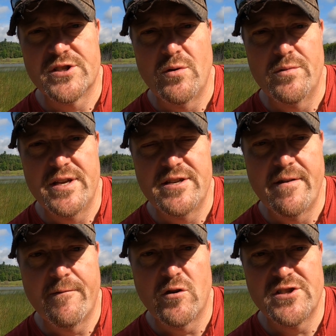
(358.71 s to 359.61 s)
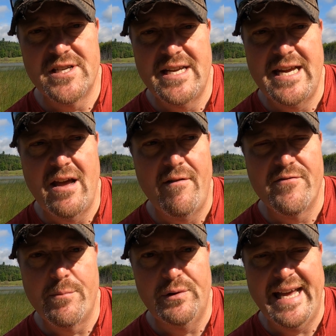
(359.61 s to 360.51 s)
So the diversity
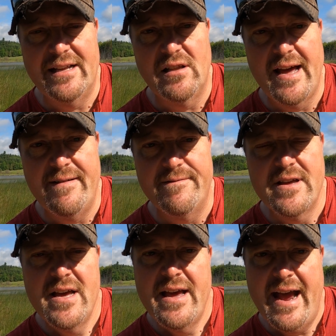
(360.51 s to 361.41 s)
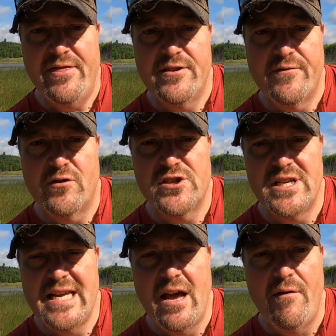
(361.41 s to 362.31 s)
of the plant life and the
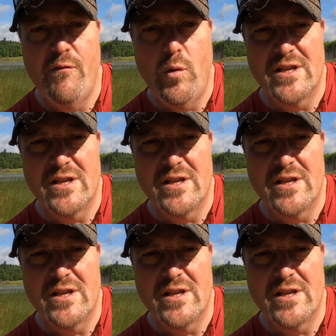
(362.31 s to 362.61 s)
diversity of